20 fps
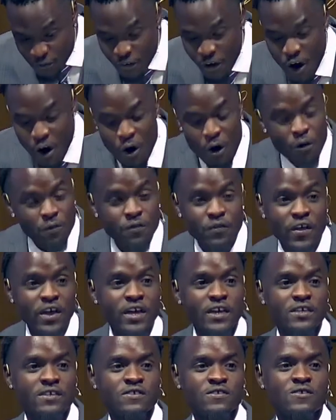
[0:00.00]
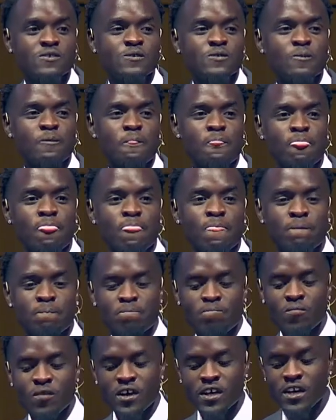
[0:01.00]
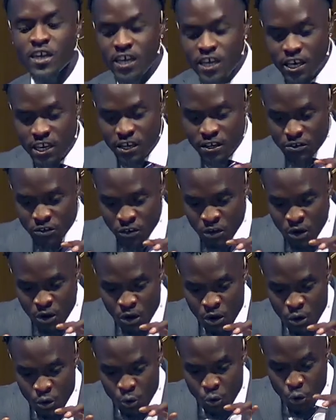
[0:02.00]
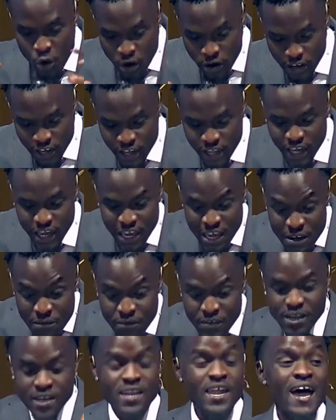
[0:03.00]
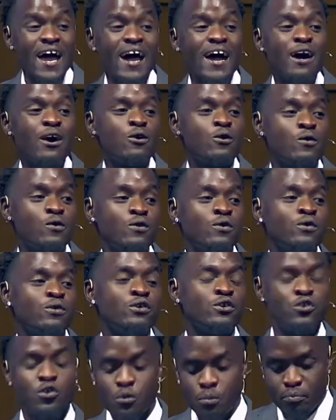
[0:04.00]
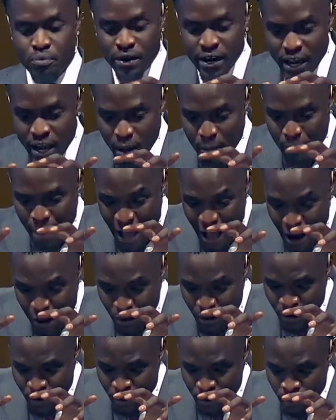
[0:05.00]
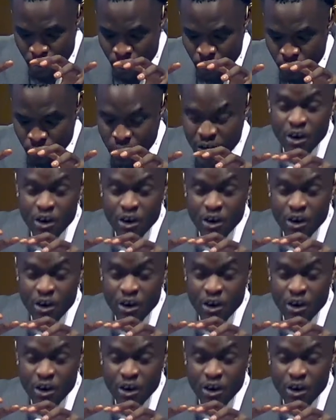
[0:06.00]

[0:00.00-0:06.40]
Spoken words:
all things, and he is working even now to bring about the